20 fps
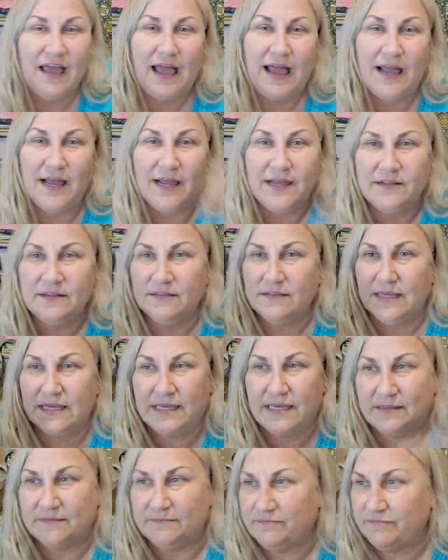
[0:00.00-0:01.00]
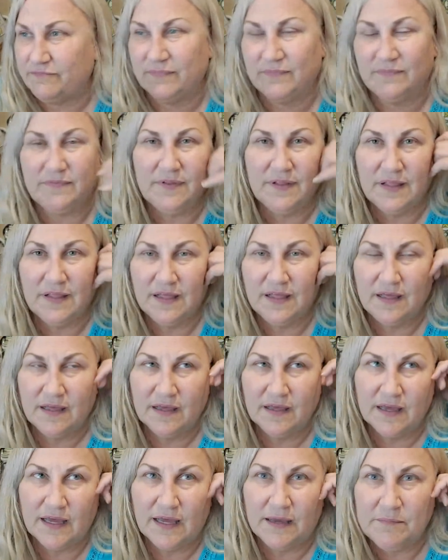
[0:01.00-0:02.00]
I like
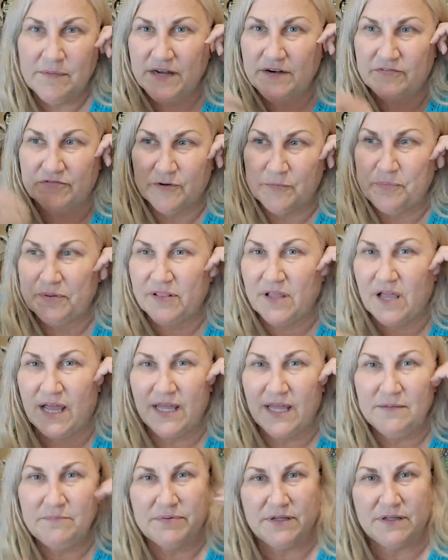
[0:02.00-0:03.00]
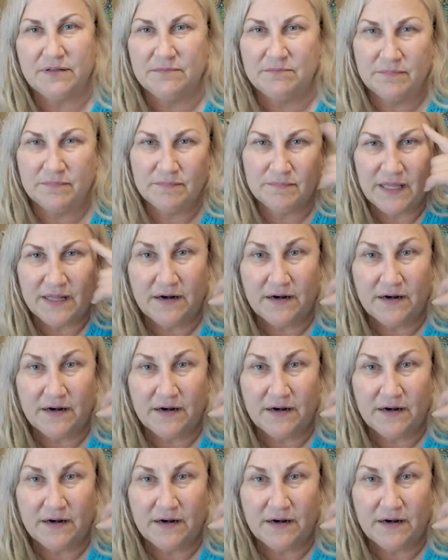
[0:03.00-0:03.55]
I might have replied, but mm,